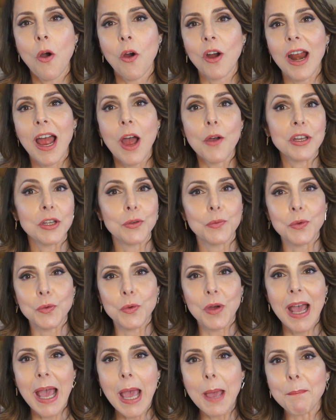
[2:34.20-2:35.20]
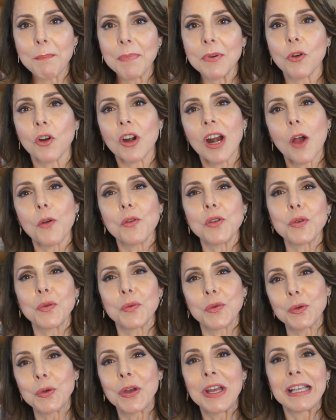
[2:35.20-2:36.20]
or how it will happen, or how you
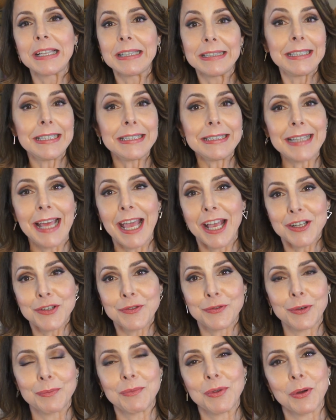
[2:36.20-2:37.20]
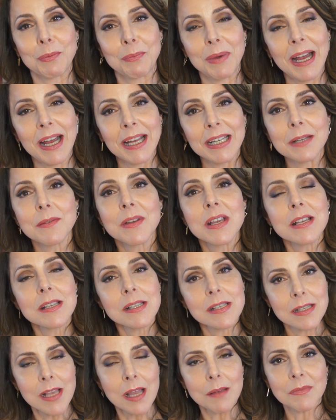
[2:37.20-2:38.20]
will detach from your body.
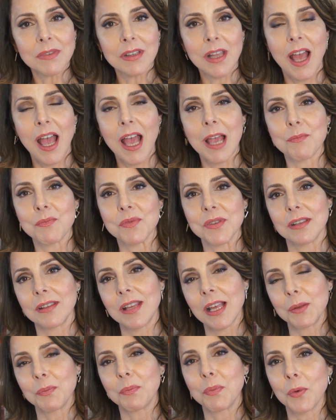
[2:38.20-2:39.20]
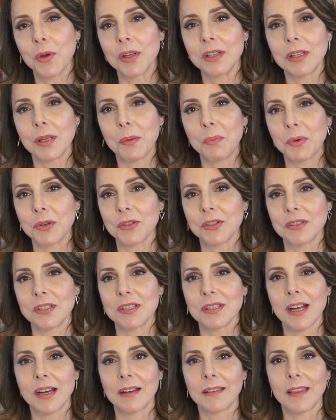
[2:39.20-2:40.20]
Sometimes at that point the person
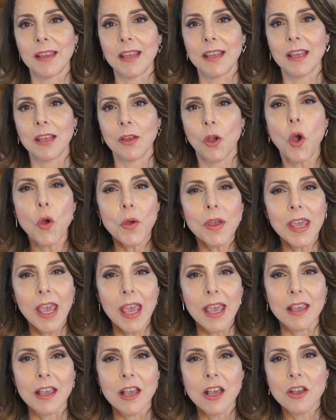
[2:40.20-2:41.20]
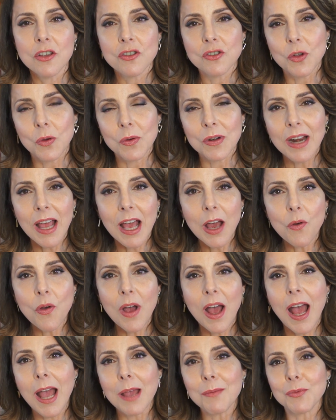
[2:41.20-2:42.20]
starts thinking, okay, so now
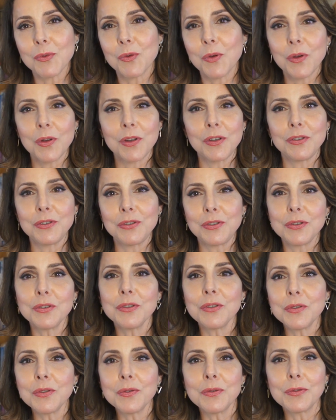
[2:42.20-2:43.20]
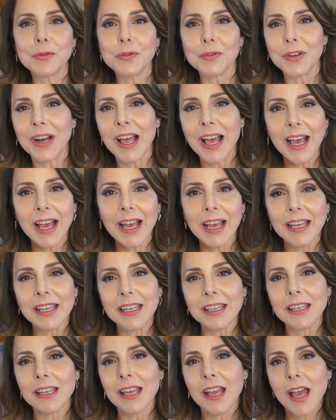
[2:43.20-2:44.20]
I'm going to
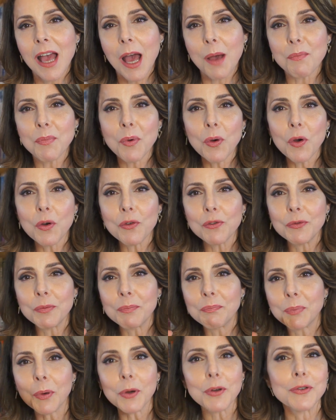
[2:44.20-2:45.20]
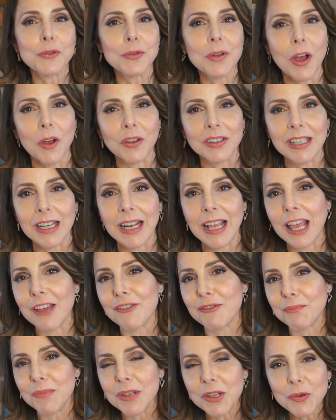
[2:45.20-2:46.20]
fly above Portugal, that I
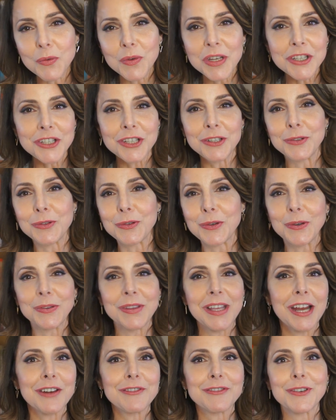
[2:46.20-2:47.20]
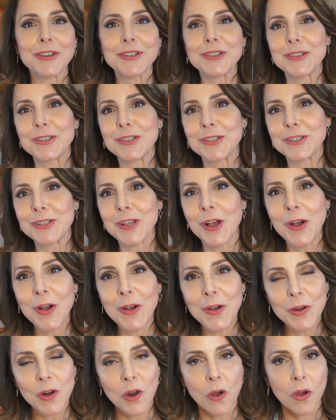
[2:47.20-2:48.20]
have been wishing to go there for
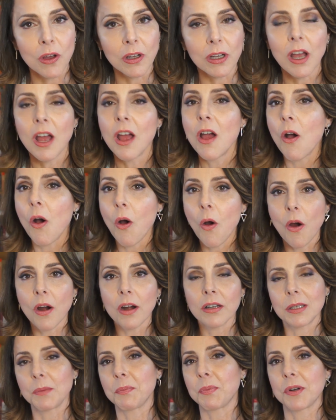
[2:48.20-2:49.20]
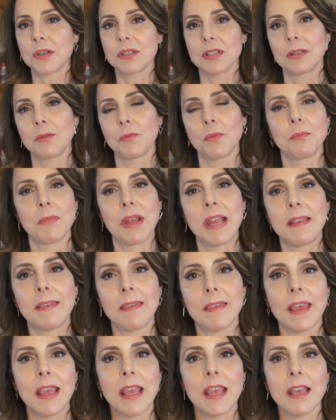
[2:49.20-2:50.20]
so long. Or the person may
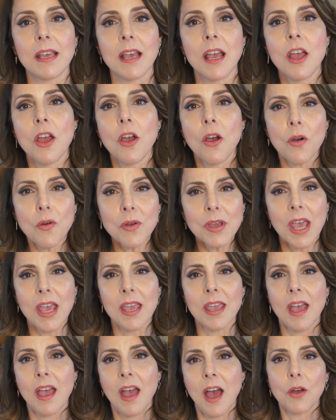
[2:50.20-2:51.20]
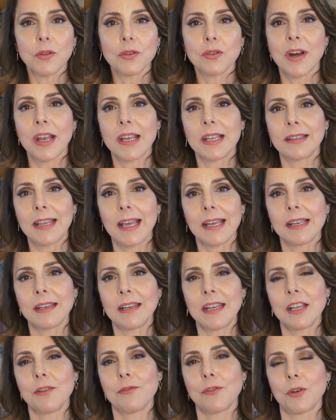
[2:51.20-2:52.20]
think, okay, I'll try a
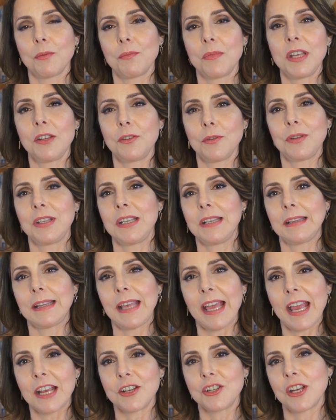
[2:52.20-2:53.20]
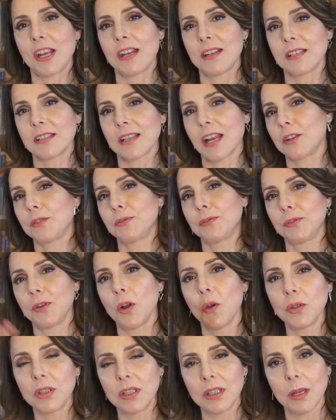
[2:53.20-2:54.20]
technique for me to detach and start
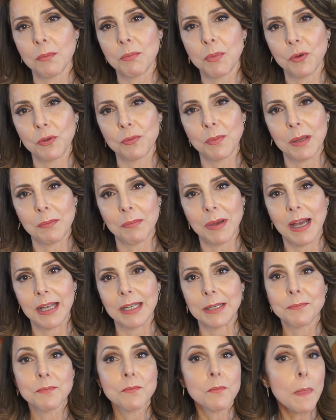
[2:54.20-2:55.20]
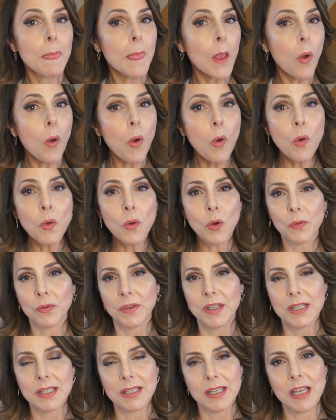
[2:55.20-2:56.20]
floating above my body. All of
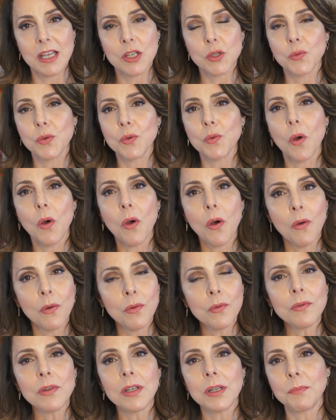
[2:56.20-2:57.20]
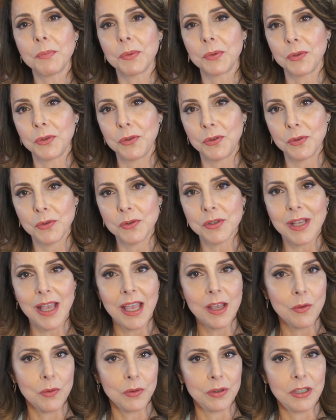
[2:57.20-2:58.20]
these things will only produce
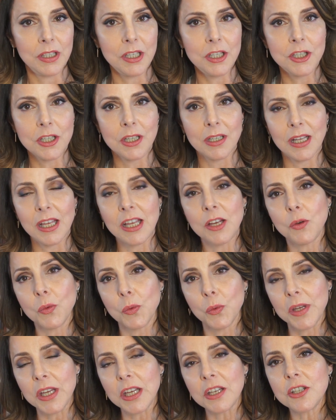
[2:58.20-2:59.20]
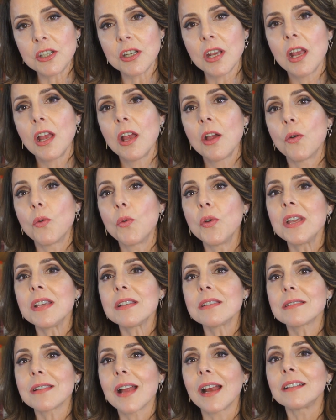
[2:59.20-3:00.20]
a condition in which we
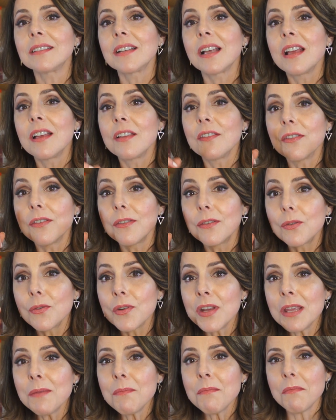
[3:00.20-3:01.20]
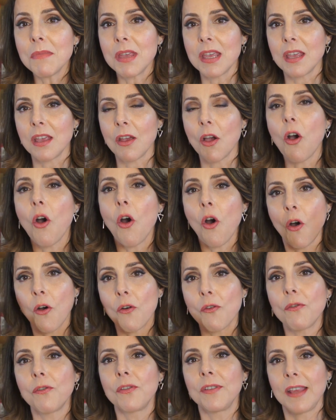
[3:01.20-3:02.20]
start dreaming
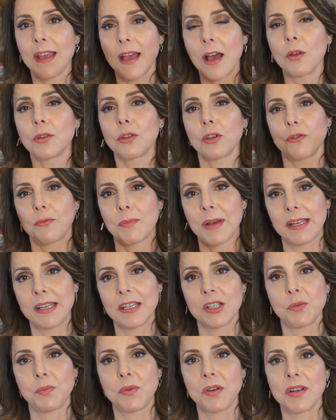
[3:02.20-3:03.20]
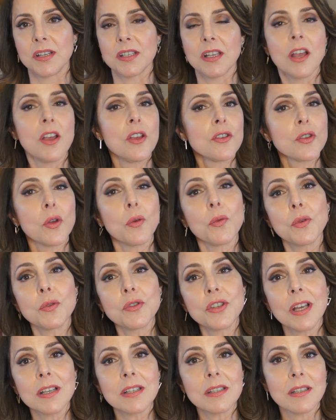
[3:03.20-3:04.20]
of the out-of-body experience. So you
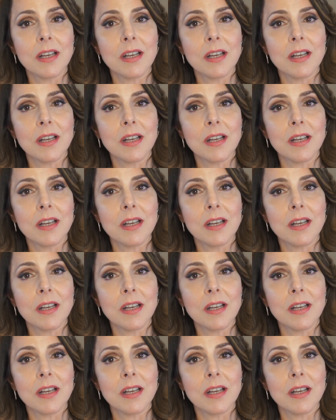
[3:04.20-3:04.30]
just